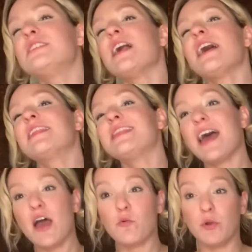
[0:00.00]
that,
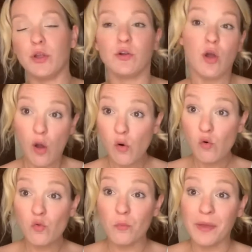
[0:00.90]
we're home and
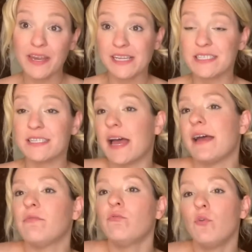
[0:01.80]
it's time
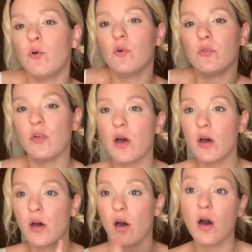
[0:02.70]
for the
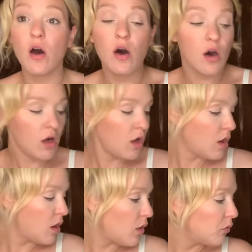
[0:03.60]
haul.
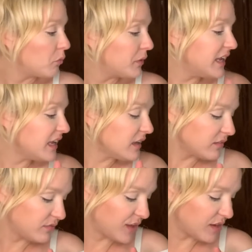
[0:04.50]
We
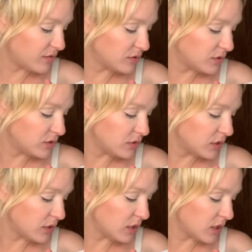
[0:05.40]
found
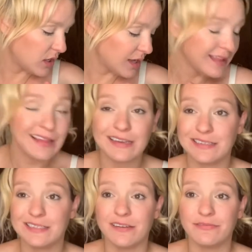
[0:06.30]
a lot of stuff,
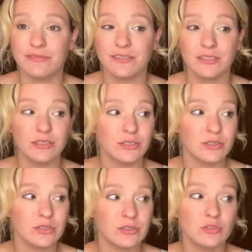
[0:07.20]
too
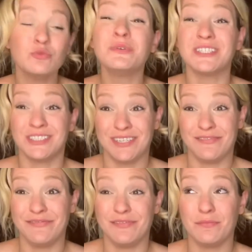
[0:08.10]
much stuff,
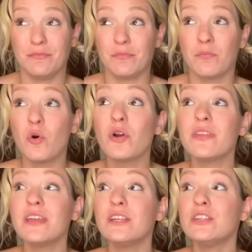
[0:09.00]
more than
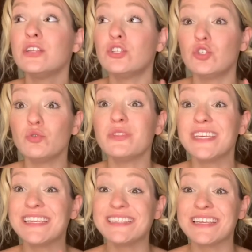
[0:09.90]
the two things I
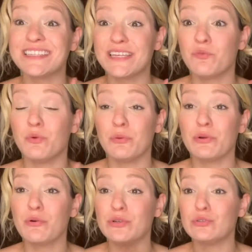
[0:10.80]
said we were going to
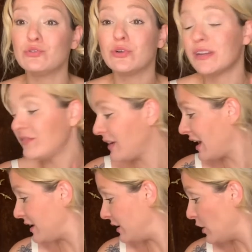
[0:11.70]
try to find.
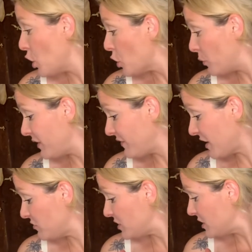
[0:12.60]
We found
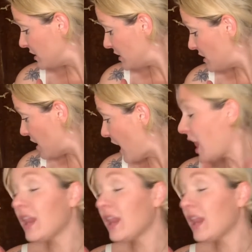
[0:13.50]
a lot more